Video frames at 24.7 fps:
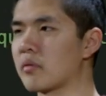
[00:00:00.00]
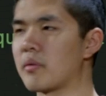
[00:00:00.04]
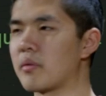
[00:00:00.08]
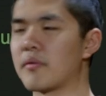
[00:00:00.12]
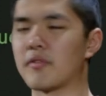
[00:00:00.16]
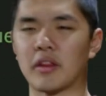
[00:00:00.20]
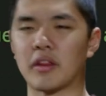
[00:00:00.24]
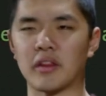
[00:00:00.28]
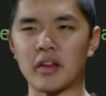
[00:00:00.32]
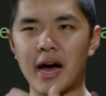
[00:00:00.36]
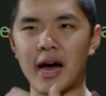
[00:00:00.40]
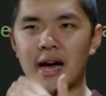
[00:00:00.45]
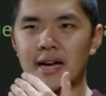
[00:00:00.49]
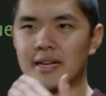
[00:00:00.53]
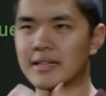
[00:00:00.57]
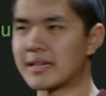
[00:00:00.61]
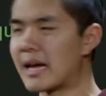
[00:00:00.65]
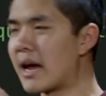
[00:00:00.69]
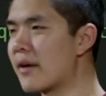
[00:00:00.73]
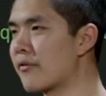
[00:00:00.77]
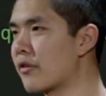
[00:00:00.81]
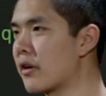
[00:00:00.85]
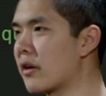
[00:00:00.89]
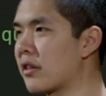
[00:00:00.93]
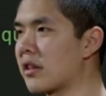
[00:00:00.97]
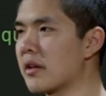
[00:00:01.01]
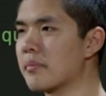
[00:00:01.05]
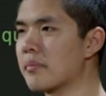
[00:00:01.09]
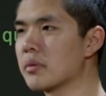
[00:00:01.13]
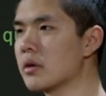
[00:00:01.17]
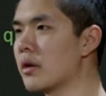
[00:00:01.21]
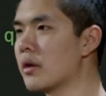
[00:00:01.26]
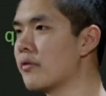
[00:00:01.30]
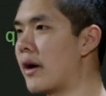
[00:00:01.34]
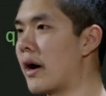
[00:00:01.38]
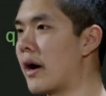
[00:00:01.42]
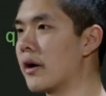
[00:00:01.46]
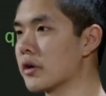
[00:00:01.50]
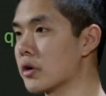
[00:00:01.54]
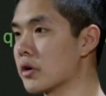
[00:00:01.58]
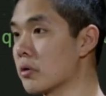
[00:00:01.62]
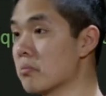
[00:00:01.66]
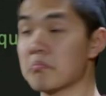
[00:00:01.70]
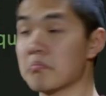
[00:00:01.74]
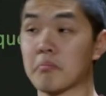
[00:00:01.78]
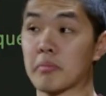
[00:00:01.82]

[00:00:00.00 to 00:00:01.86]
we've assigned every symbol a value.